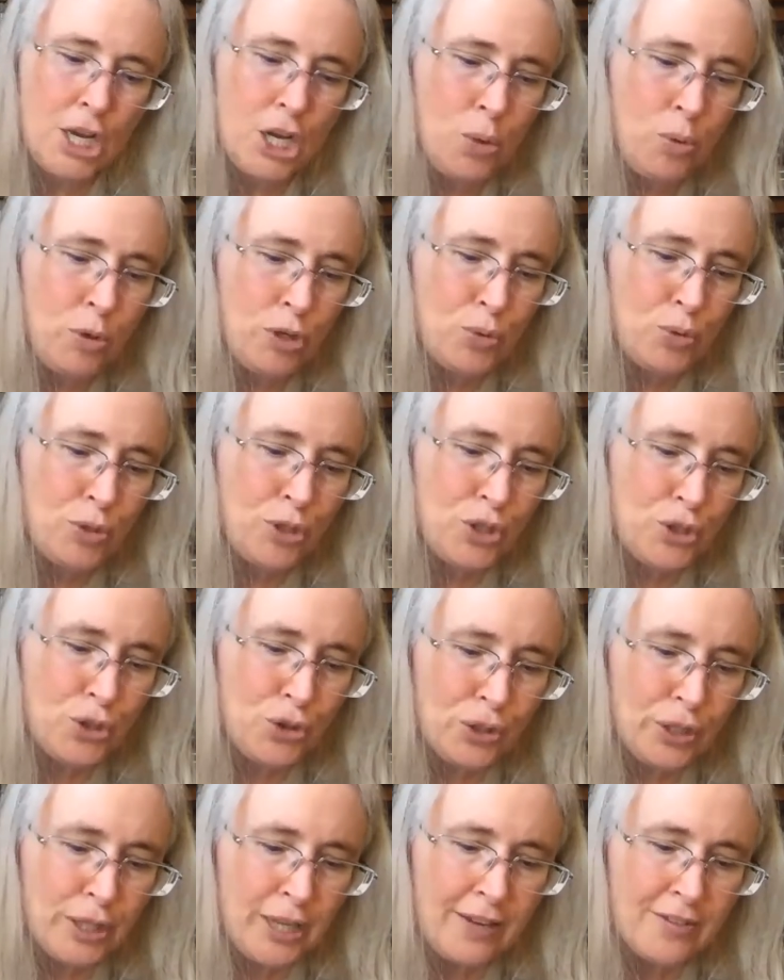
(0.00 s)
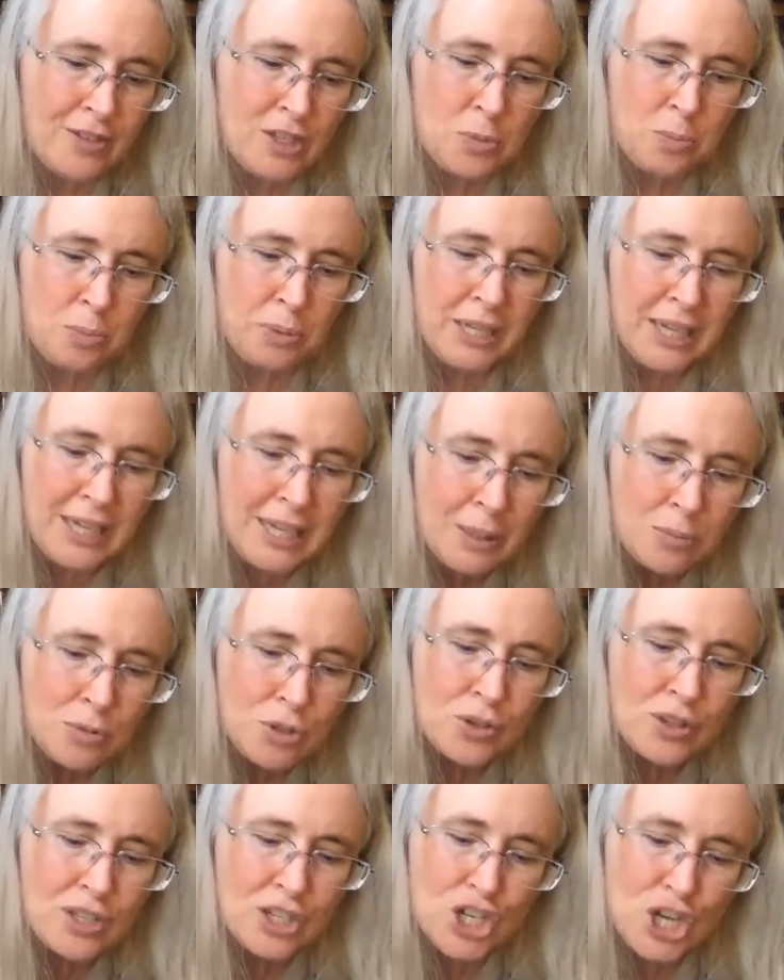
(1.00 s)
which would certainly have split him
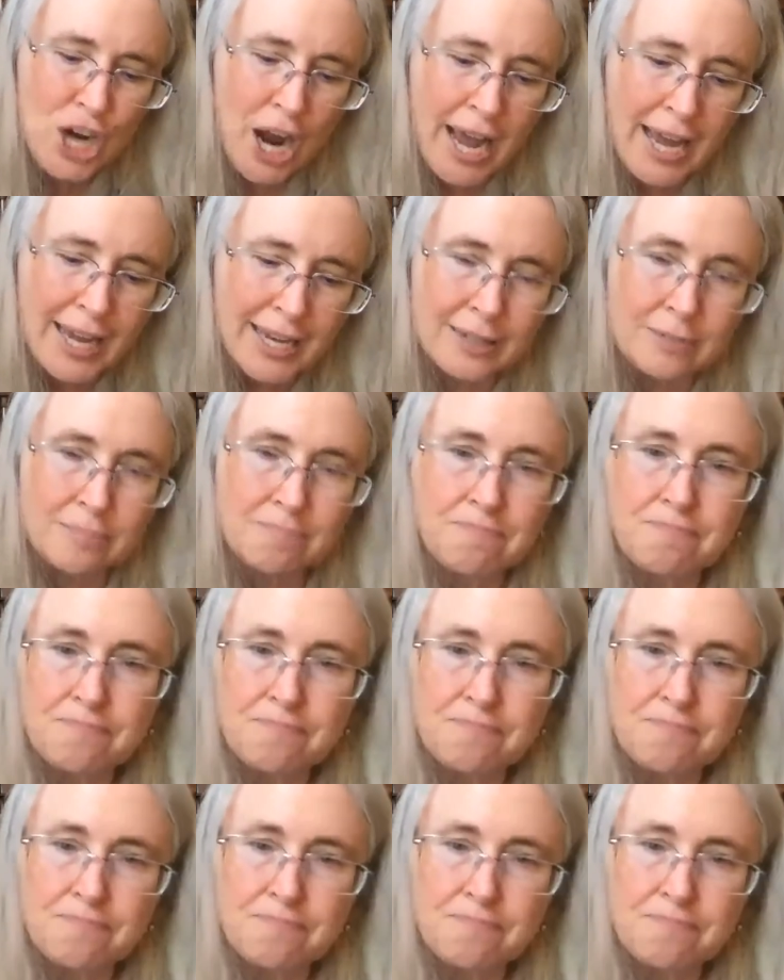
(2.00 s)
to the chin,